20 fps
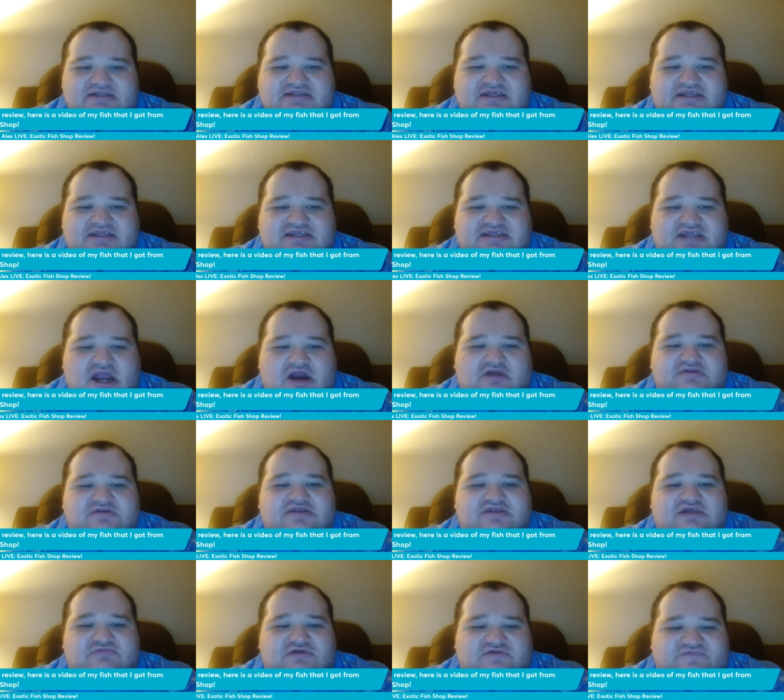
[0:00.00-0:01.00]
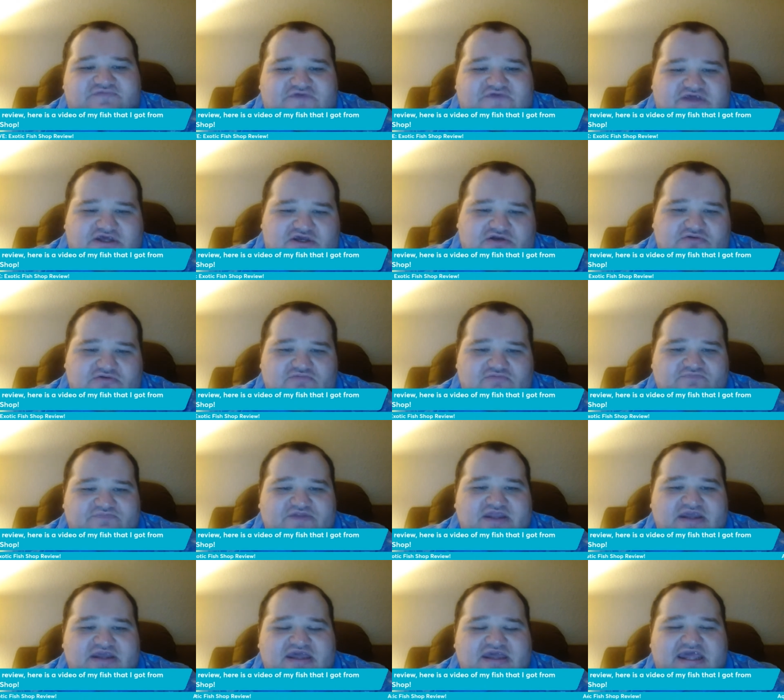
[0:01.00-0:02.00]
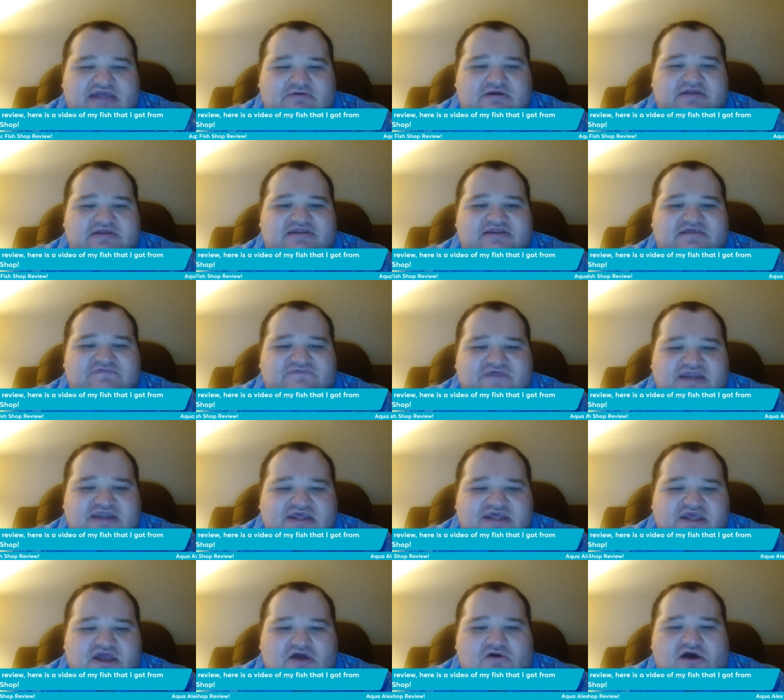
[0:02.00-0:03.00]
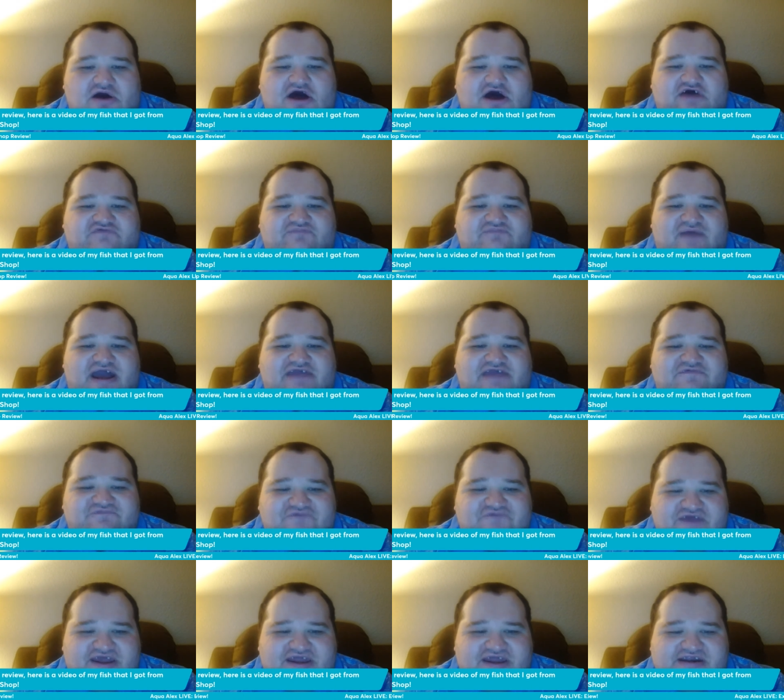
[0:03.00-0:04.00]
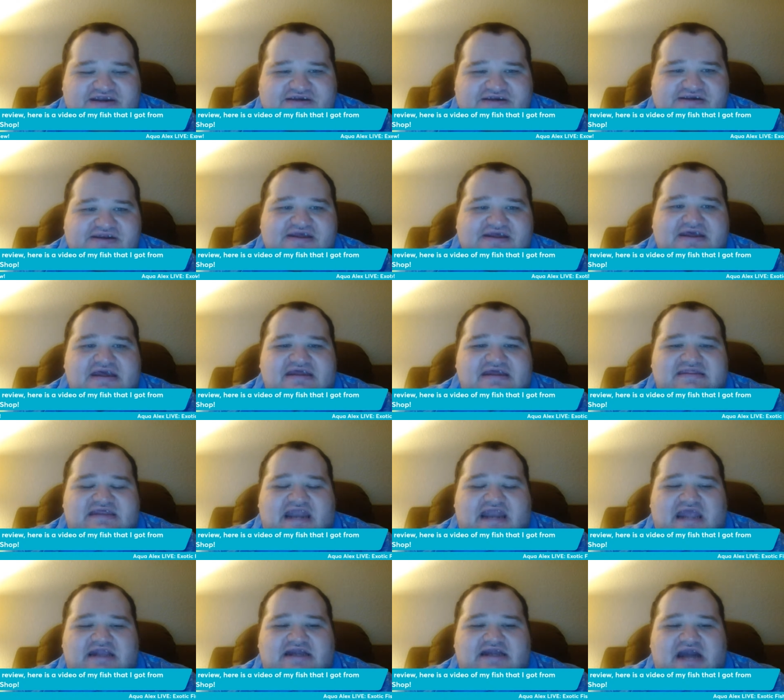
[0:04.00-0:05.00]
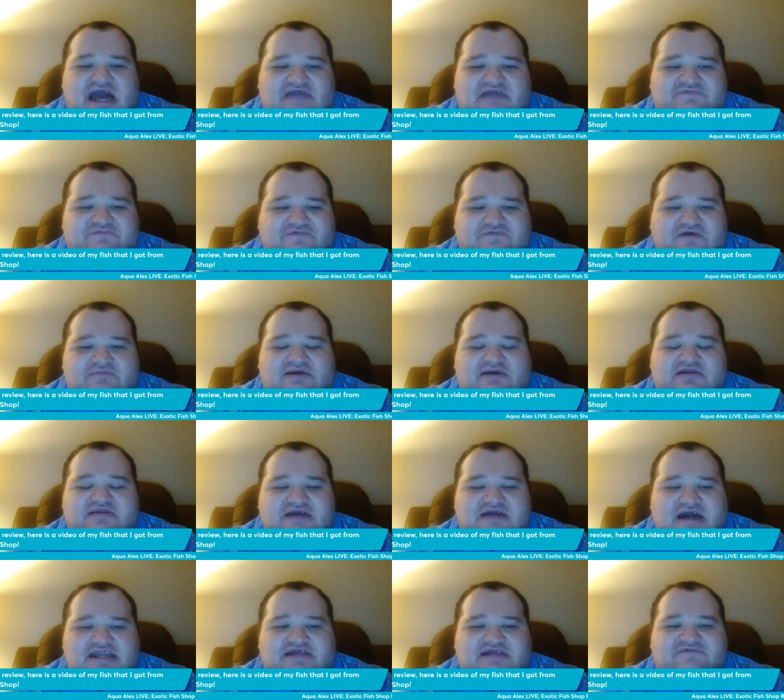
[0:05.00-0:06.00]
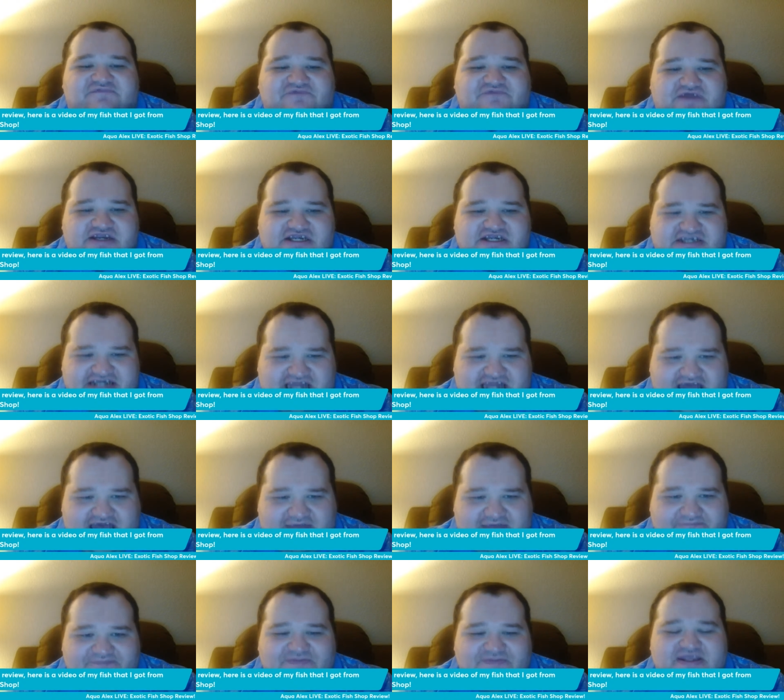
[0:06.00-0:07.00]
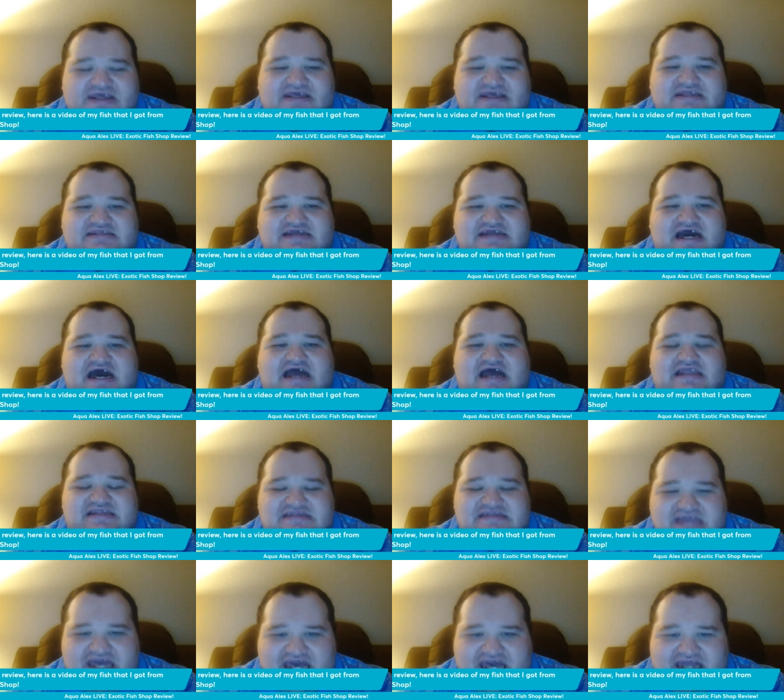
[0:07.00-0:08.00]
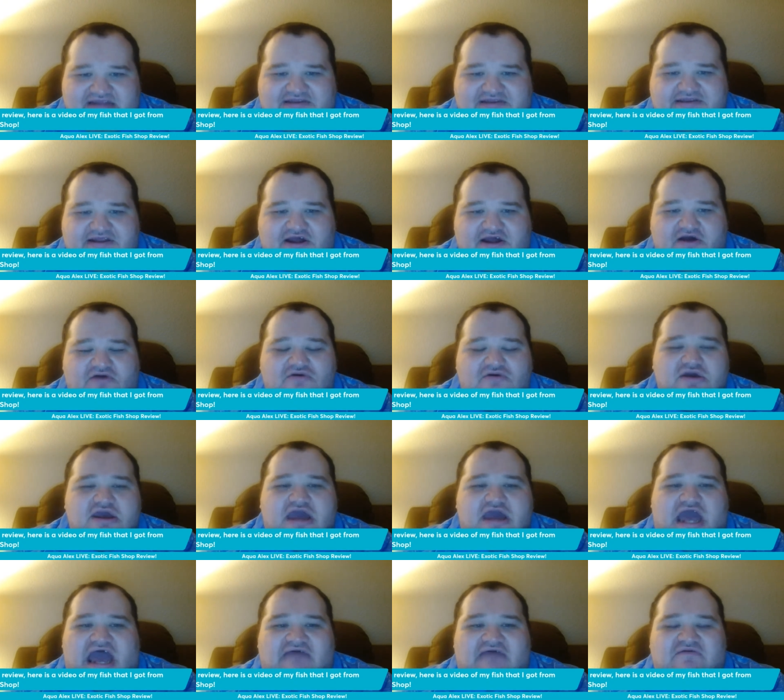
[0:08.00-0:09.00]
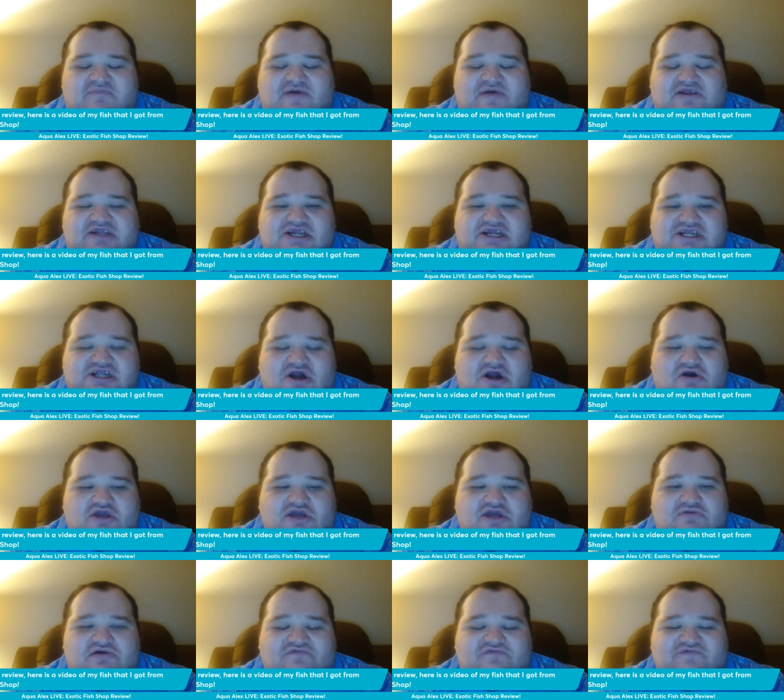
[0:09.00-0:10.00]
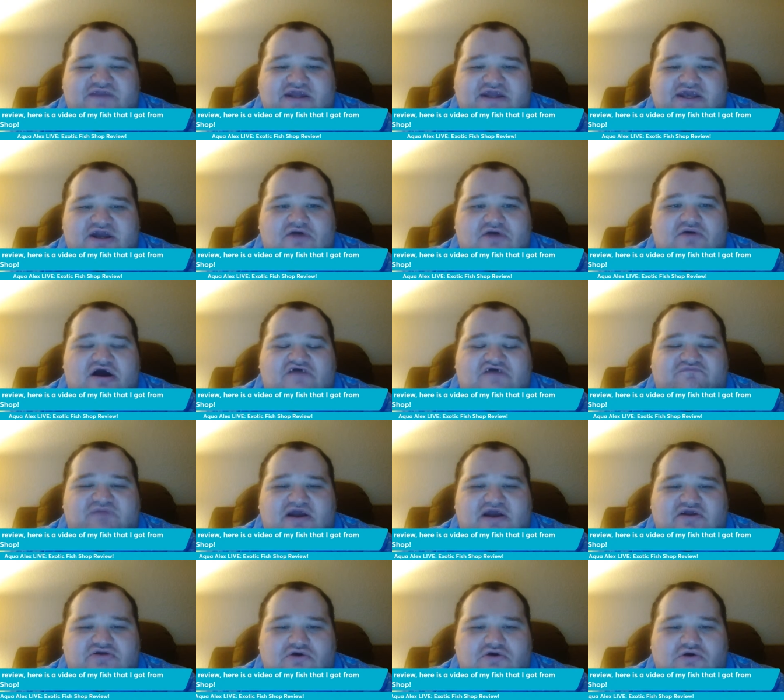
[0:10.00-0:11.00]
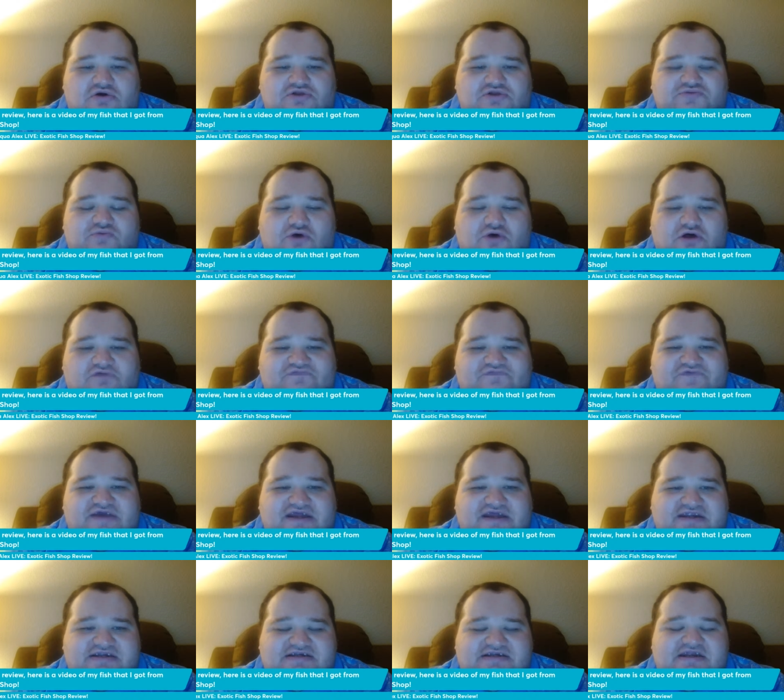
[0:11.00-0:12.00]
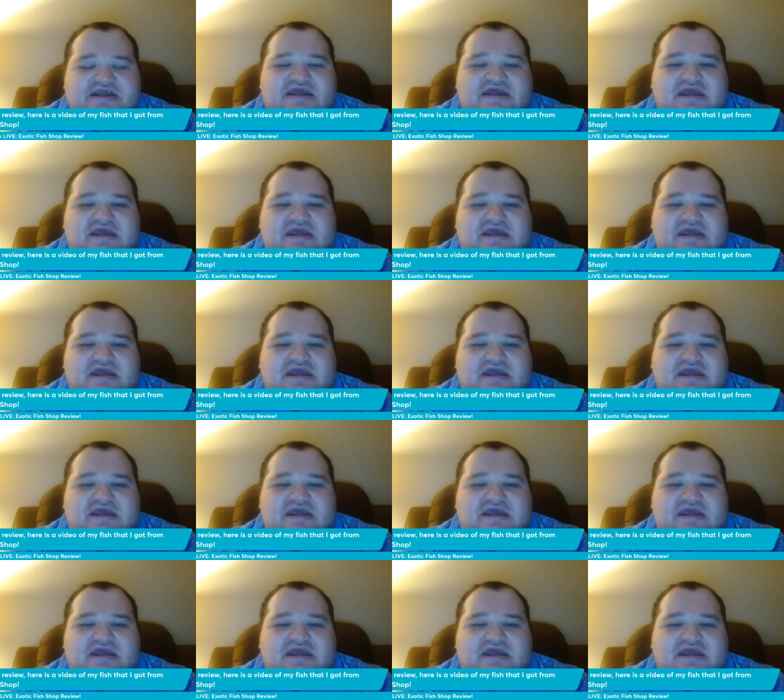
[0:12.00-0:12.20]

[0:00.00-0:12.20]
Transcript: To start the review, here is a video of my fish that I got from exoticfishshop.net. So I'm about to show you a video of my gold wolffish